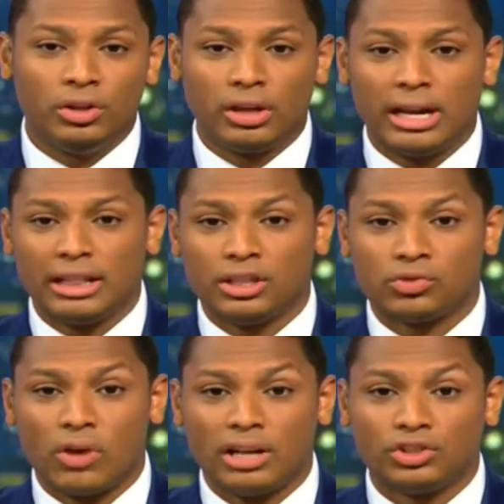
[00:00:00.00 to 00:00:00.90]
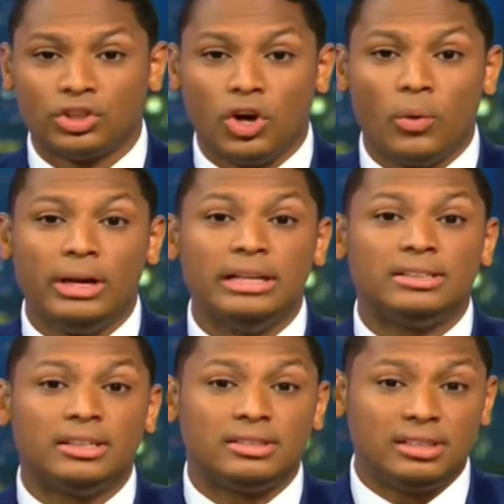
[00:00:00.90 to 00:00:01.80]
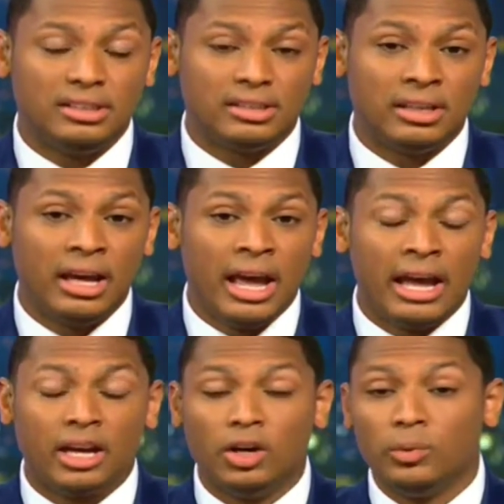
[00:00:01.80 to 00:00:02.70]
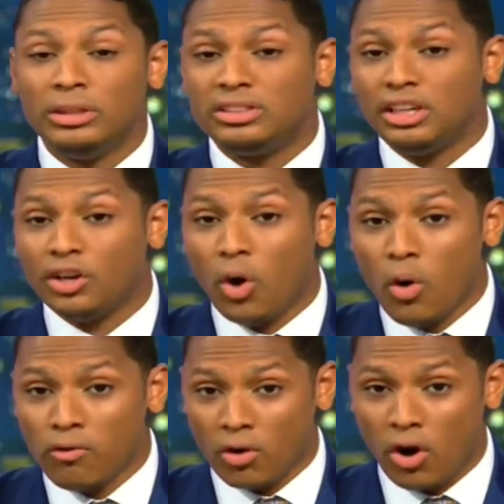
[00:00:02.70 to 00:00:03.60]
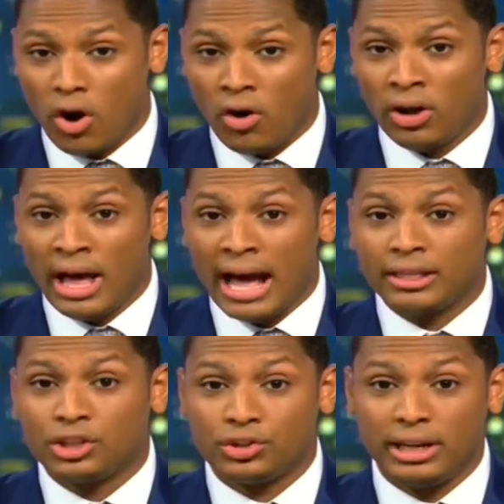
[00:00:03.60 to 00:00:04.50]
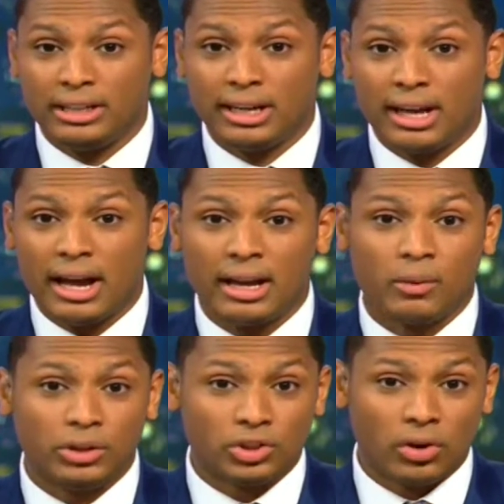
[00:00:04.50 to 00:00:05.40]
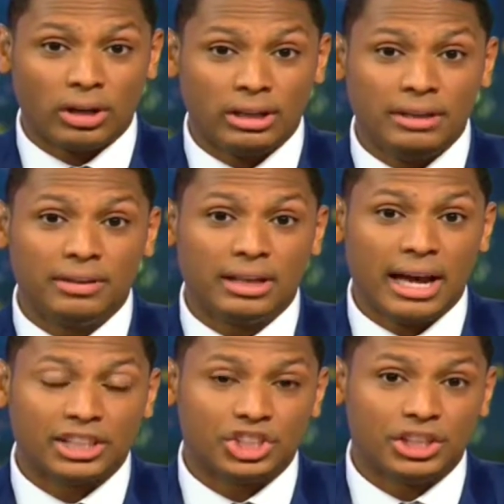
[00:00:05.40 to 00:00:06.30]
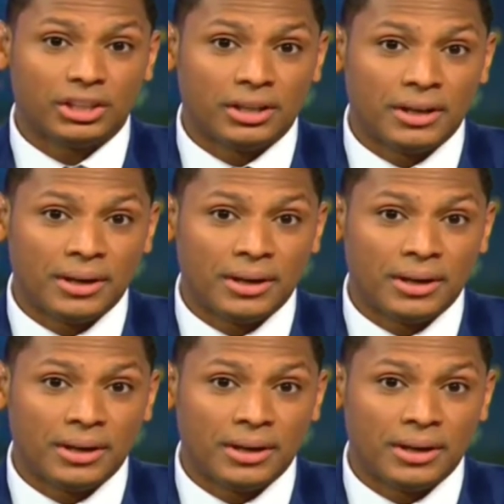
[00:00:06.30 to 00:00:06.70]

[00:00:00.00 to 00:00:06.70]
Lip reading: when you're looking at this roster going into the season? And could we see an overhaul at the trade deadline like we saw in Cleveland last year?